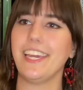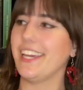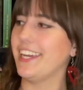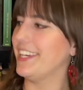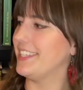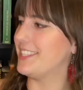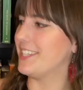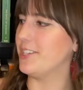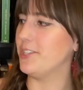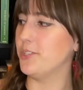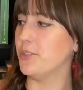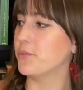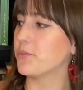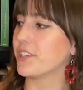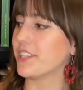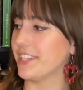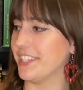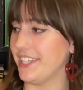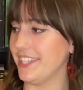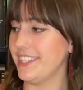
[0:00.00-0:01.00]
it's a new
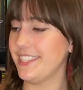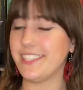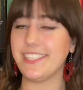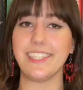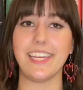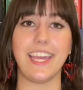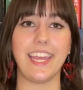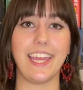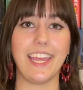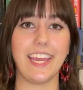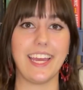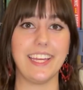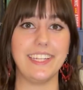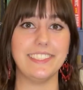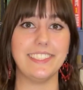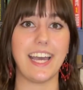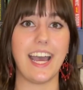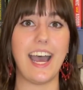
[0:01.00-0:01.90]
release and